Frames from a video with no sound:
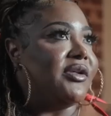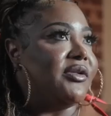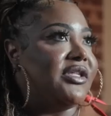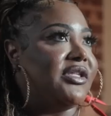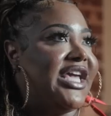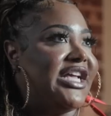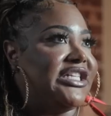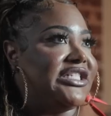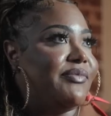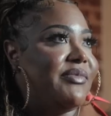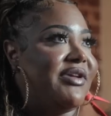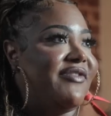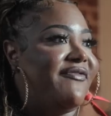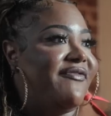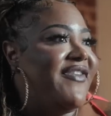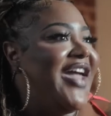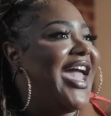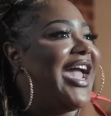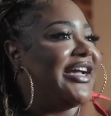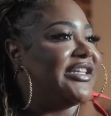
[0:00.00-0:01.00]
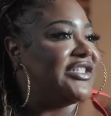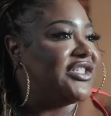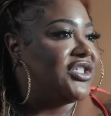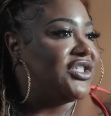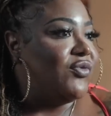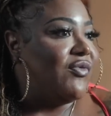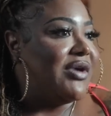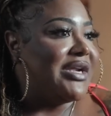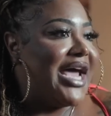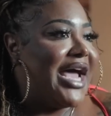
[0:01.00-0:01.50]
gets me vexed
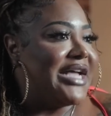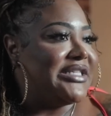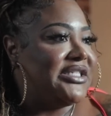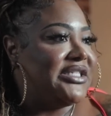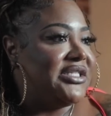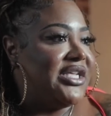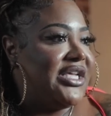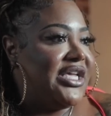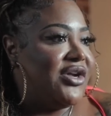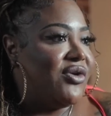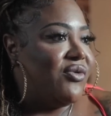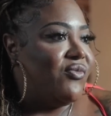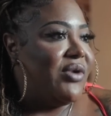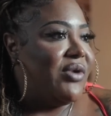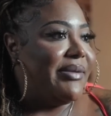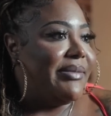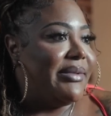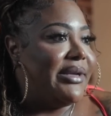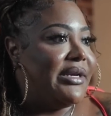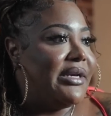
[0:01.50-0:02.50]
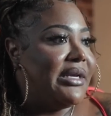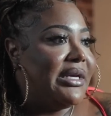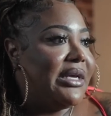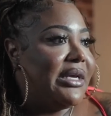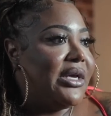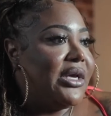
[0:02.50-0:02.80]
when I hear women.